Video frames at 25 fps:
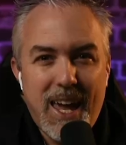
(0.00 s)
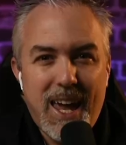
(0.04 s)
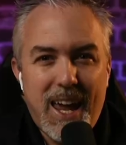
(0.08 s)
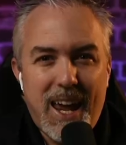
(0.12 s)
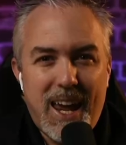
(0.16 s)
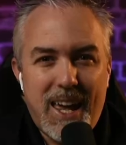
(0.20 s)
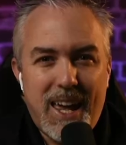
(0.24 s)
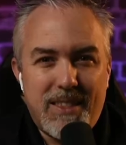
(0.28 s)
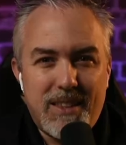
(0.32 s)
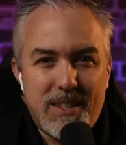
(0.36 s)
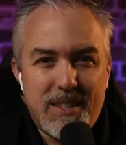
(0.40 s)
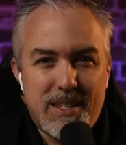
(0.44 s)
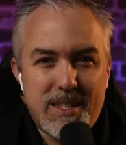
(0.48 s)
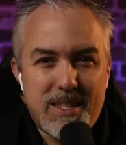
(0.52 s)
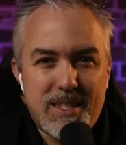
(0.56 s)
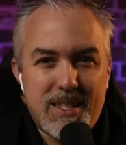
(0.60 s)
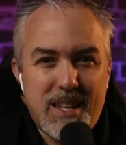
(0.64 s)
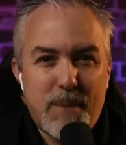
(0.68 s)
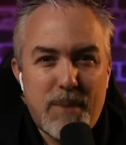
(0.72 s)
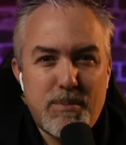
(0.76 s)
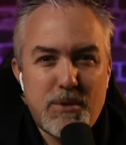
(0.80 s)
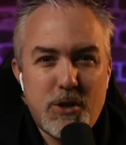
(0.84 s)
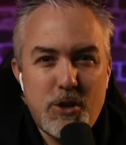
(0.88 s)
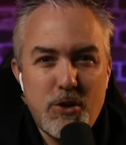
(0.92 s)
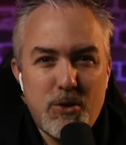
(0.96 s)
and the
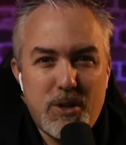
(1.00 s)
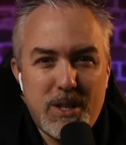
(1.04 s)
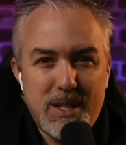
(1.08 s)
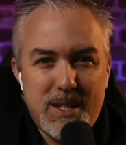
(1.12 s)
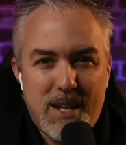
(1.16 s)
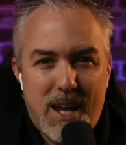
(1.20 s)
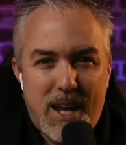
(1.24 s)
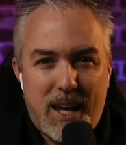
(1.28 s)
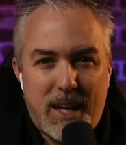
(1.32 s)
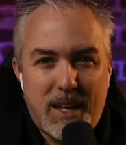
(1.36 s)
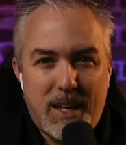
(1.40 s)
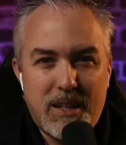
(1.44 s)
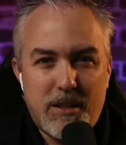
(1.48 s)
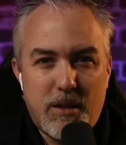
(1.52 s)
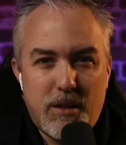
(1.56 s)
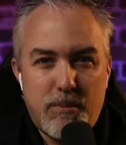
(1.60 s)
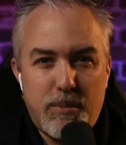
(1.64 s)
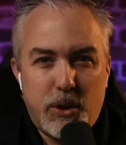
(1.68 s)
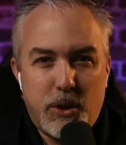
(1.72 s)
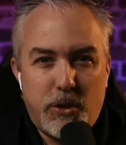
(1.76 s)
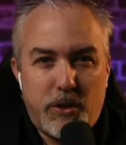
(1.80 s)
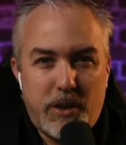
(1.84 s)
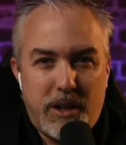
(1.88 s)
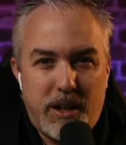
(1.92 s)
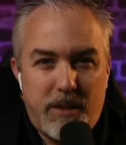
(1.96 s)
steps you can take to
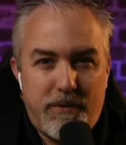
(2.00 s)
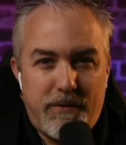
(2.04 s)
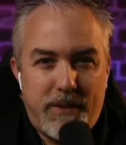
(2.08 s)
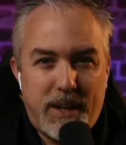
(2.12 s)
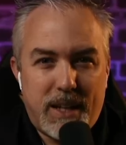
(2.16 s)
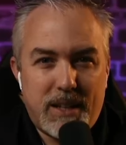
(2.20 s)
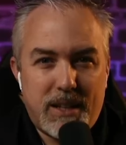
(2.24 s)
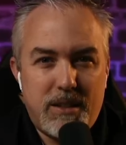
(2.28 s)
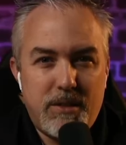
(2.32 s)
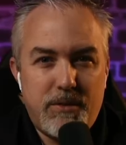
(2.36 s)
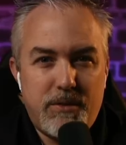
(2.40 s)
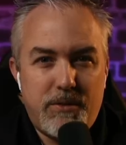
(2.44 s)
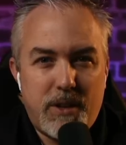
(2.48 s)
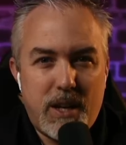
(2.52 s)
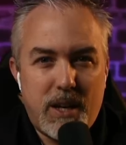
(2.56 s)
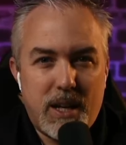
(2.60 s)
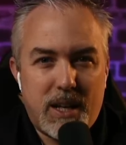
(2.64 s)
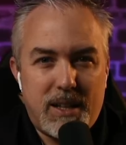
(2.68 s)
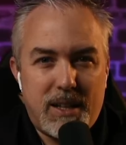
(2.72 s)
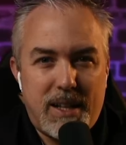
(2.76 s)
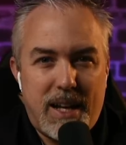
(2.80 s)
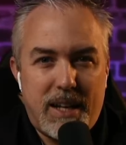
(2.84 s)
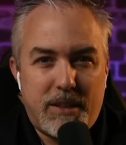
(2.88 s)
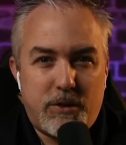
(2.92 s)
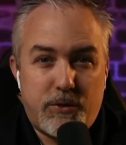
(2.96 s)
build an effective
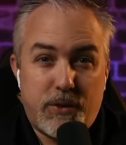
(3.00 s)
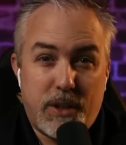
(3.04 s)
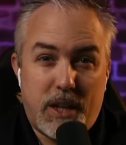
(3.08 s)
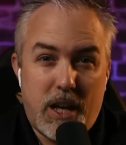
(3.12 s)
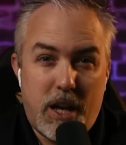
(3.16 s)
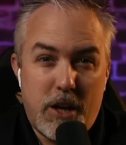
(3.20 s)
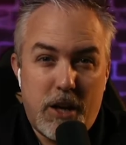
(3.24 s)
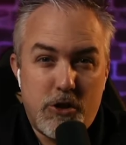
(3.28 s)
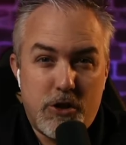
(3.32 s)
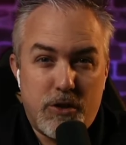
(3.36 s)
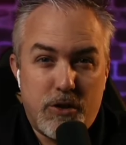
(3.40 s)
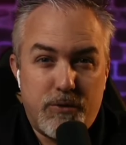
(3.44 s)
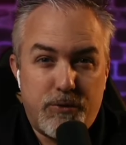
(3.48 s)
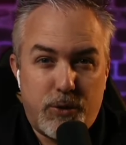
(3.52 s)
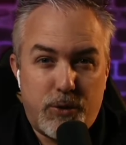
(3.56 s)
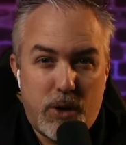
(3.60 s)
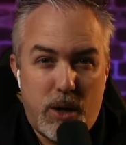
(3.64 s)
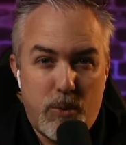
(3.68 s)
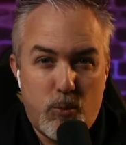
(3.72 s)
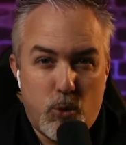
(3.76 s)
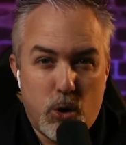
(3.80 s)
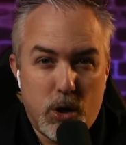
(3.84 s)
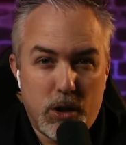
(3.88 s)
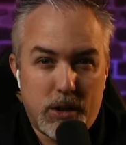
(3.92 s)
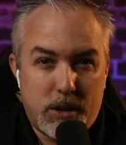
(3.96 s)
classification
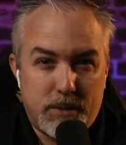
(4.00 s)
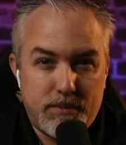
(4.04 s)
framework.